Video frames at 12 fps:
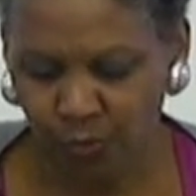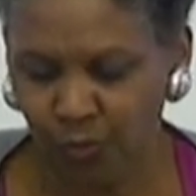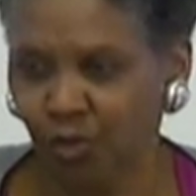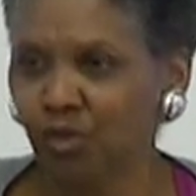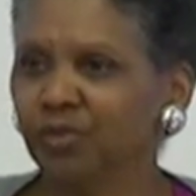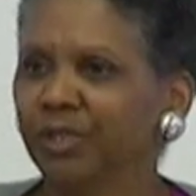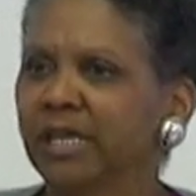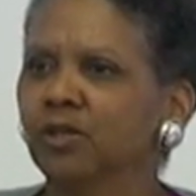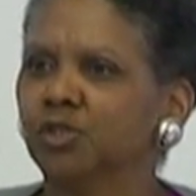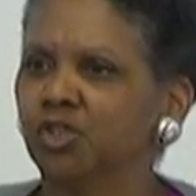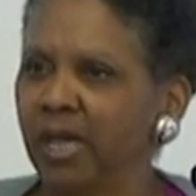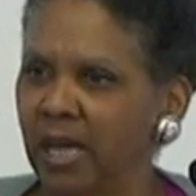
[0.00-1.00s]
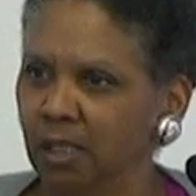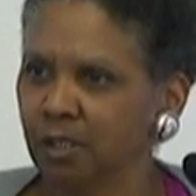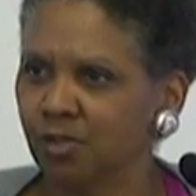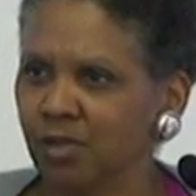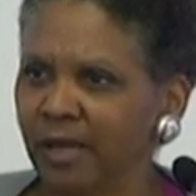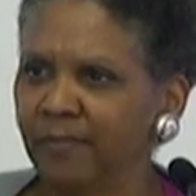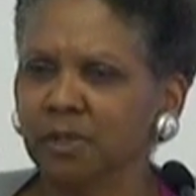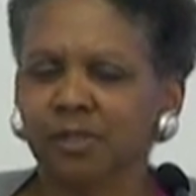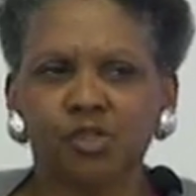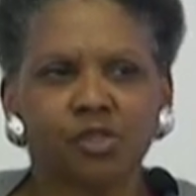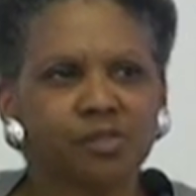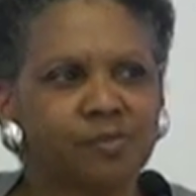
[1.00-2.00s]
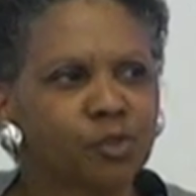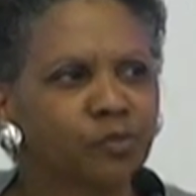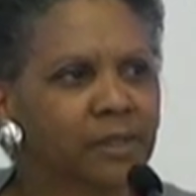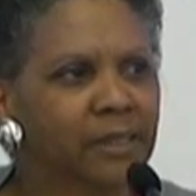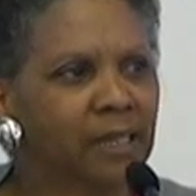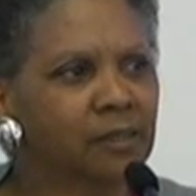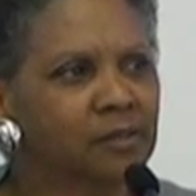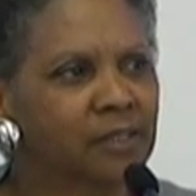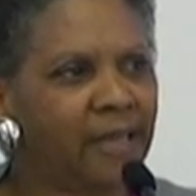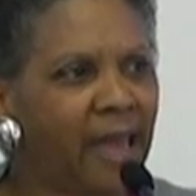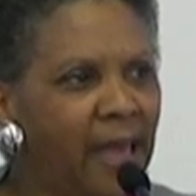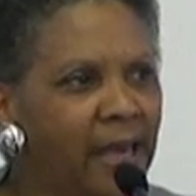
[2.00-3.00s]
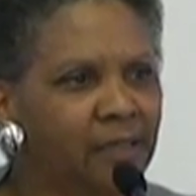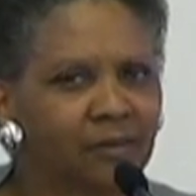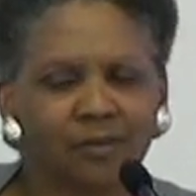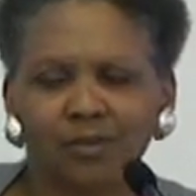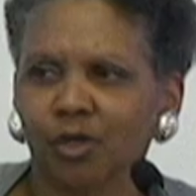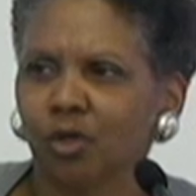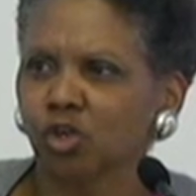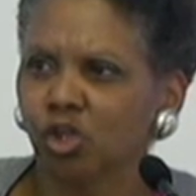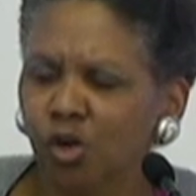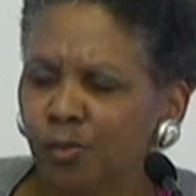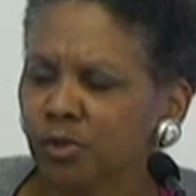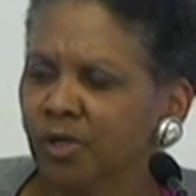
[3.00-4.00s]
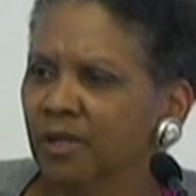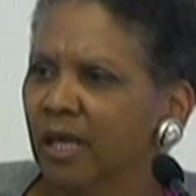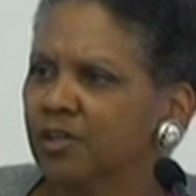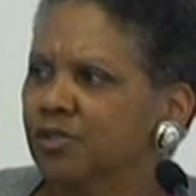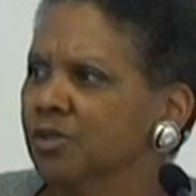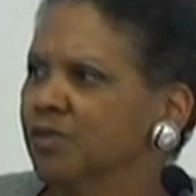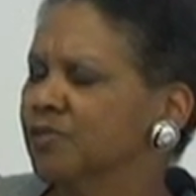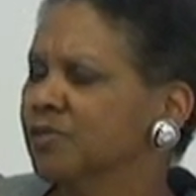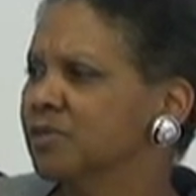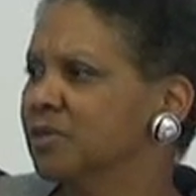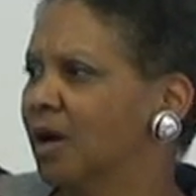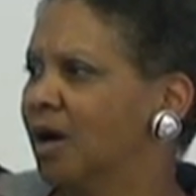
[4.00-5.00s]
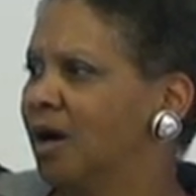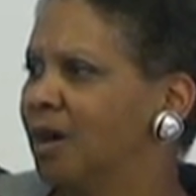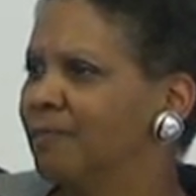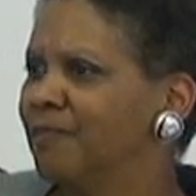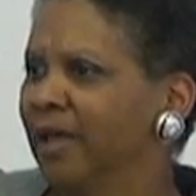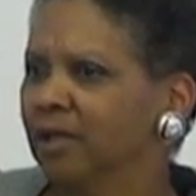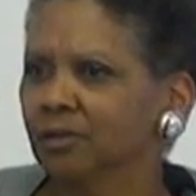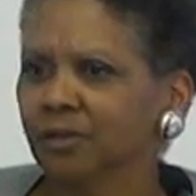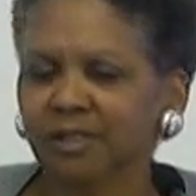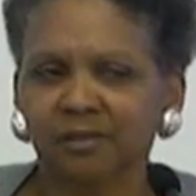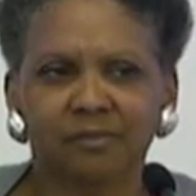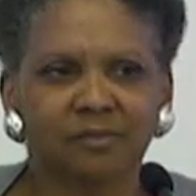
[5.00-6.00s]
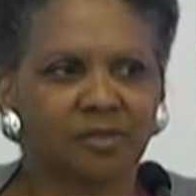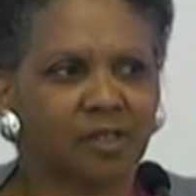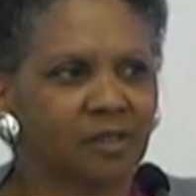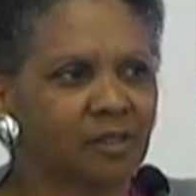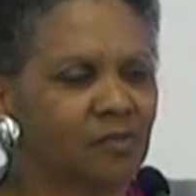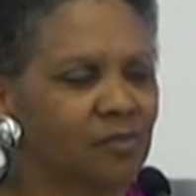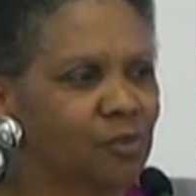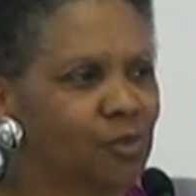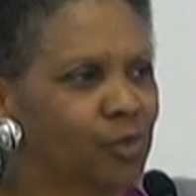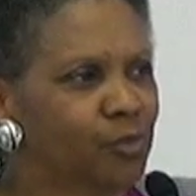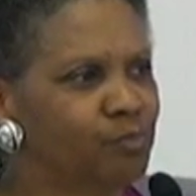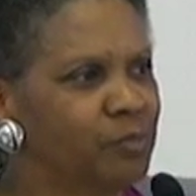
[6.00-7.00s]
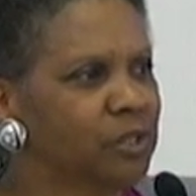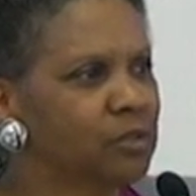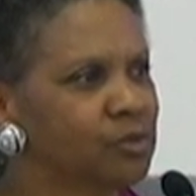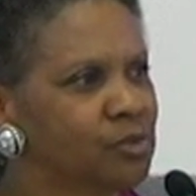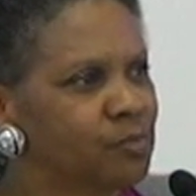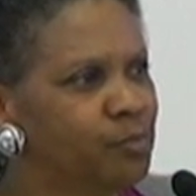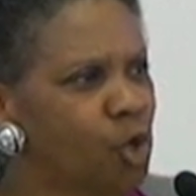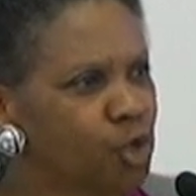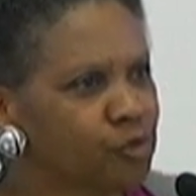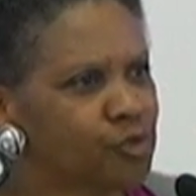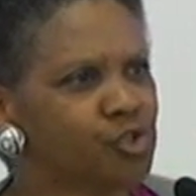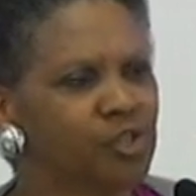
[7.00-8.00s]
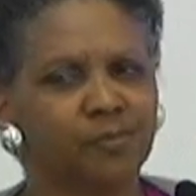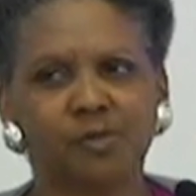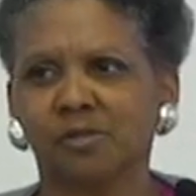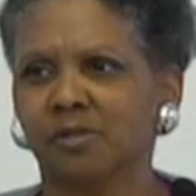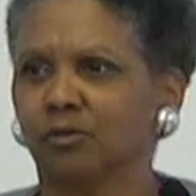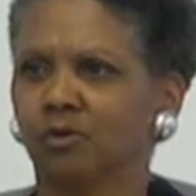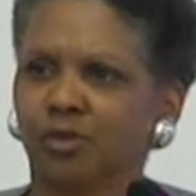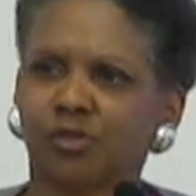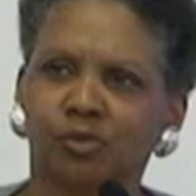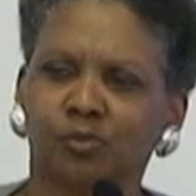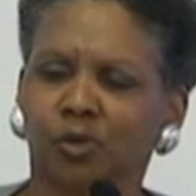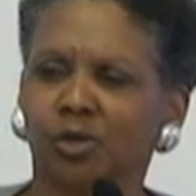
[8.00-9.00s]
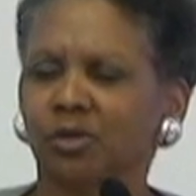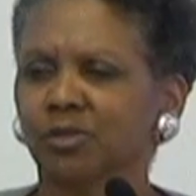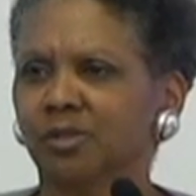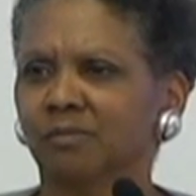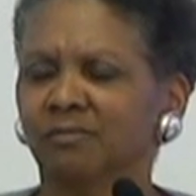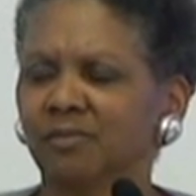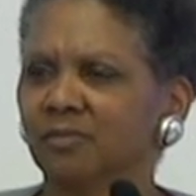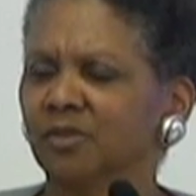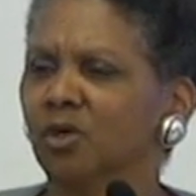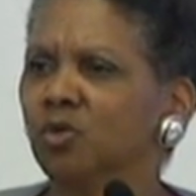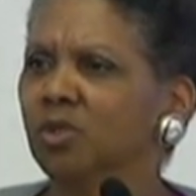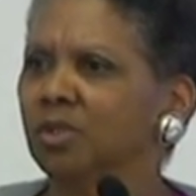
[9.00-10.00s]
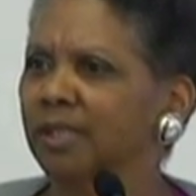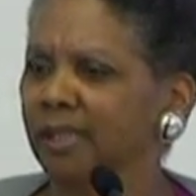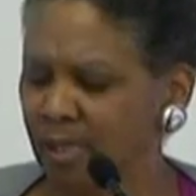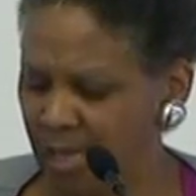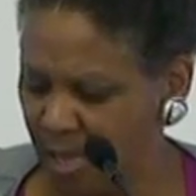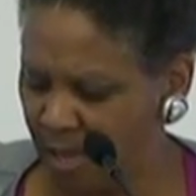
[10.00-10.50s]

There are legal challenges. The abolitionist movement not only had, global connections, not only did it, build partnerships across the world and locally,